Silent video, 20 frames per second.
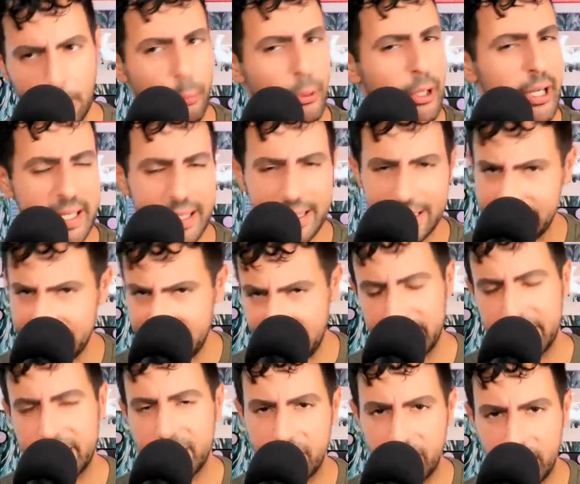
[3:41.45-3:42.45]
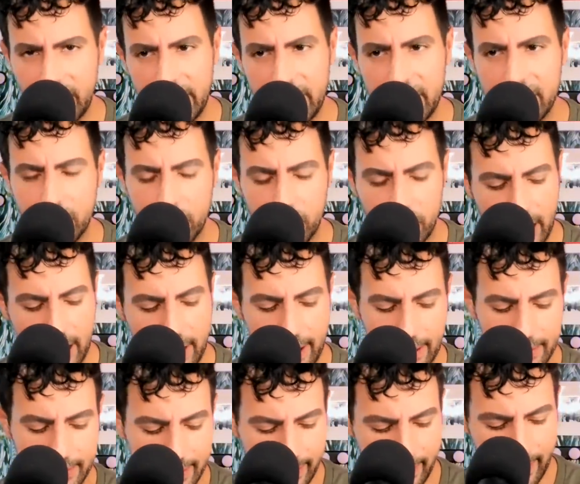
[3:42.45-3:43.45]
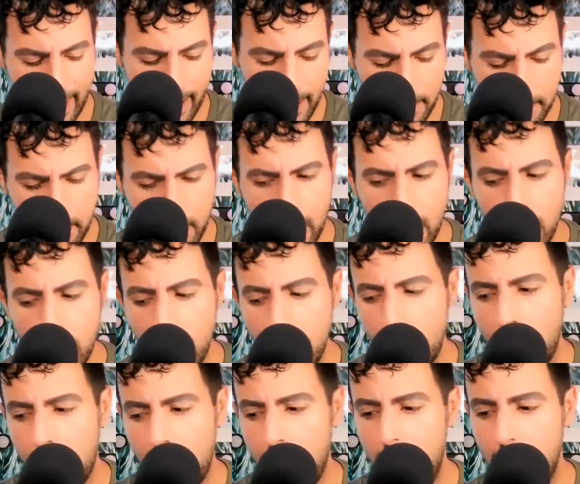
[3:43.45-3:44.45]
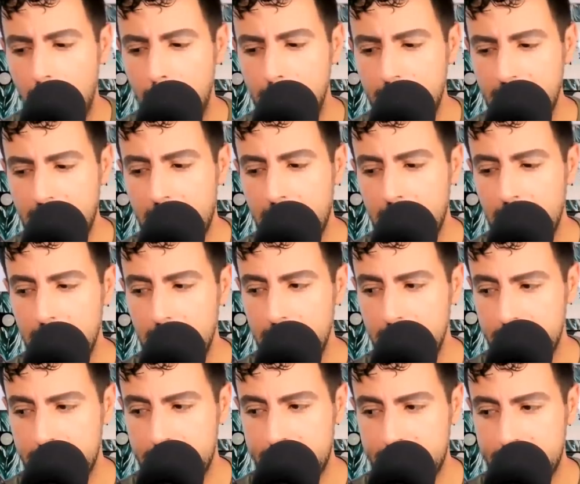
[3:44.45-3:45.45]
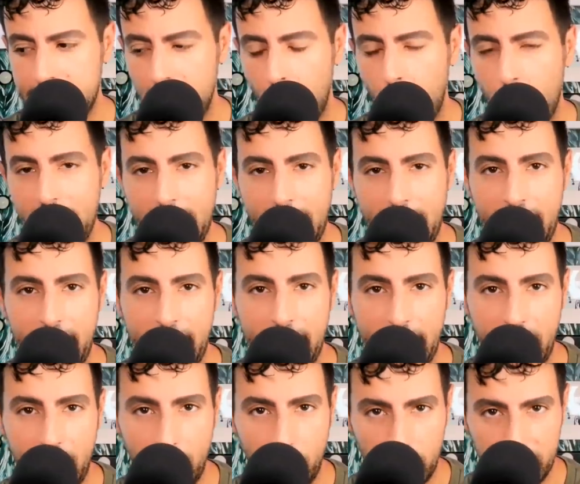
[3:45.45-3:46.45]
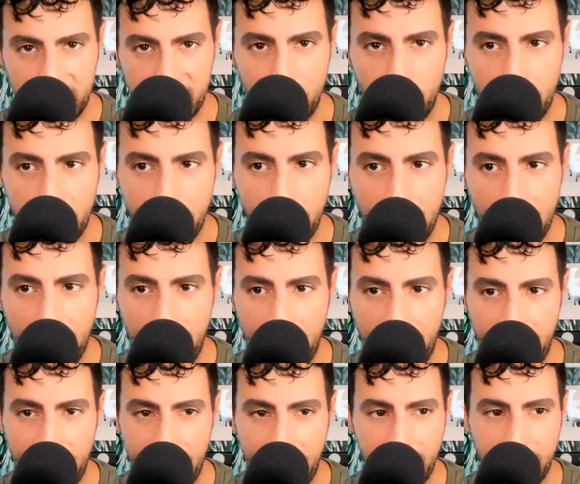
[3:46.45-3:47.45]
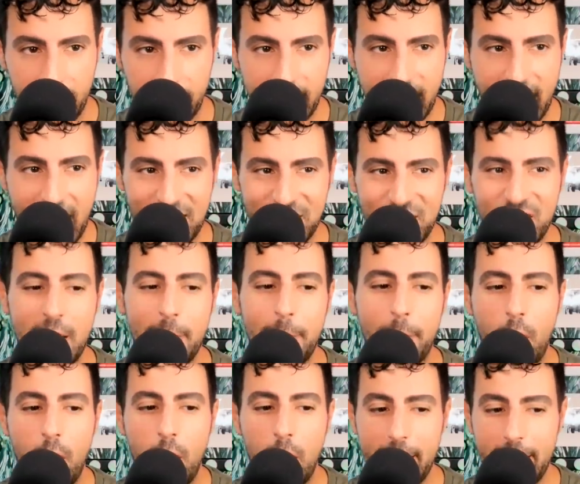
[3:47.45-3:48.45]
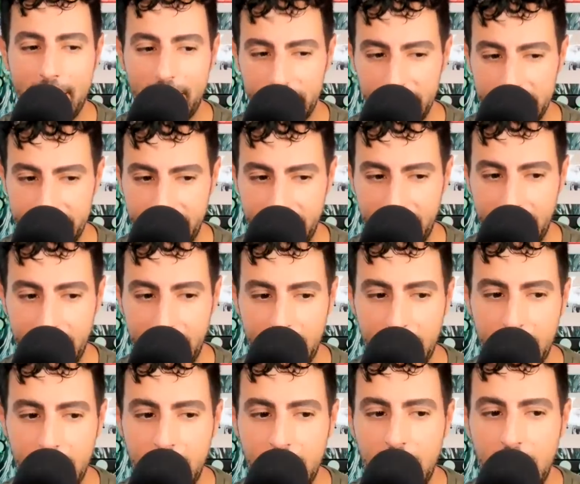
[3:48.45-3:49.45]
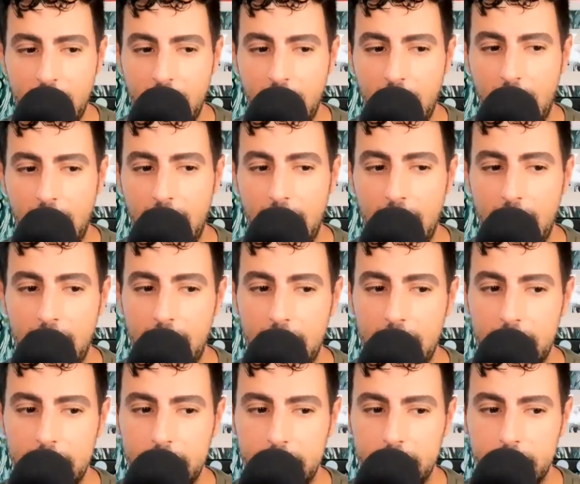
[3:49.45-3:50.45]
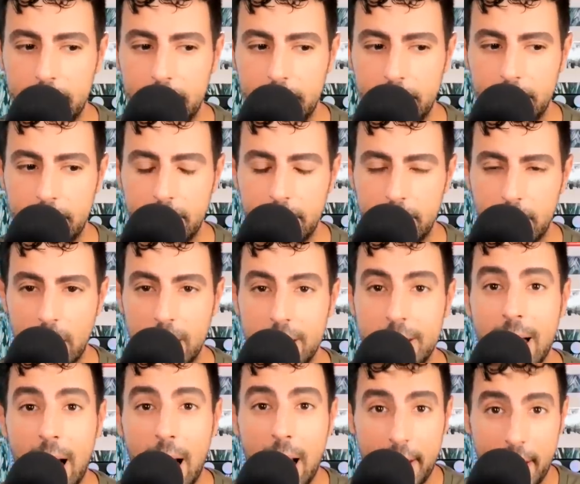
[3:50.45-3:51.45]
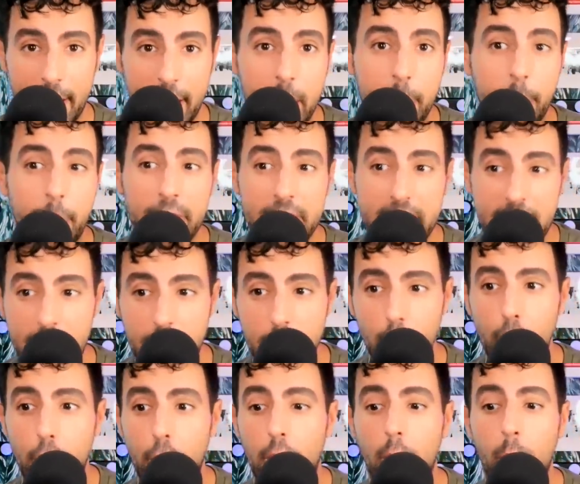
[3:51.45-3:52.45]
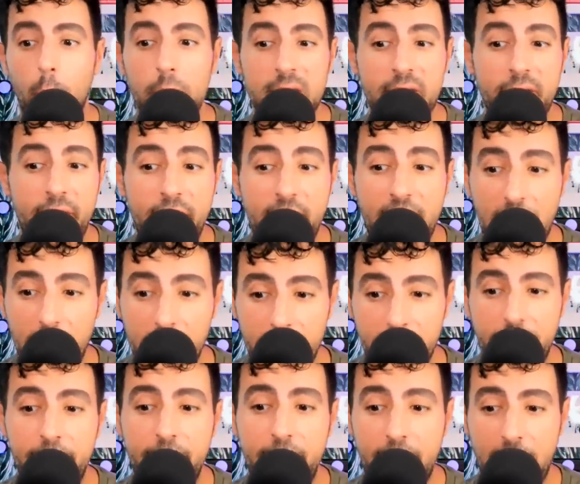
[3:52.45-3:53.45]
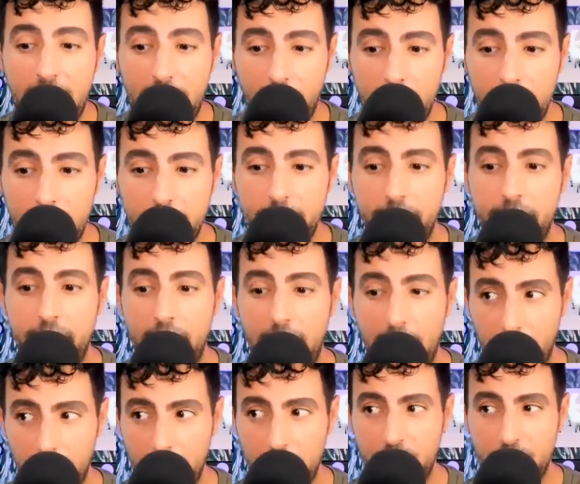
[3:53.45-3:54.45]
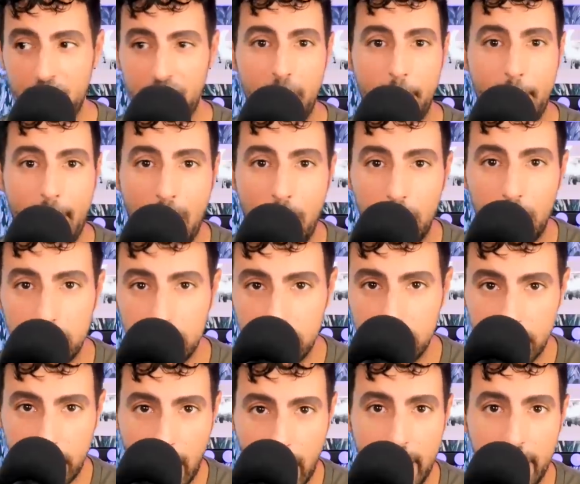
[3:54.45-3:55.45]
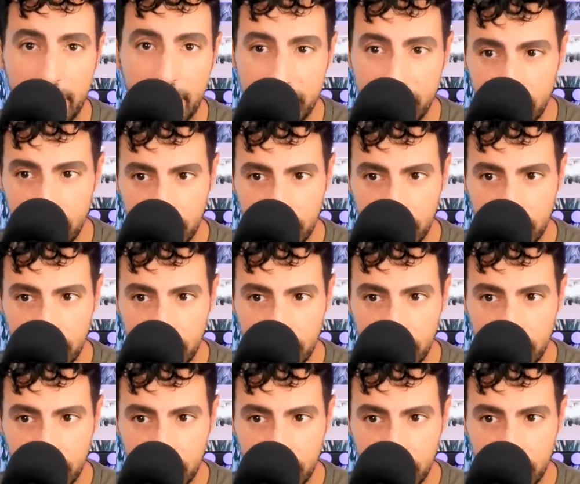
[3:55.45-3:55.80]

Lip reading: pretty extensively. So shout out to them. Because when I was doing my catch up on everything, Donna in particular was very, very, very good about kind of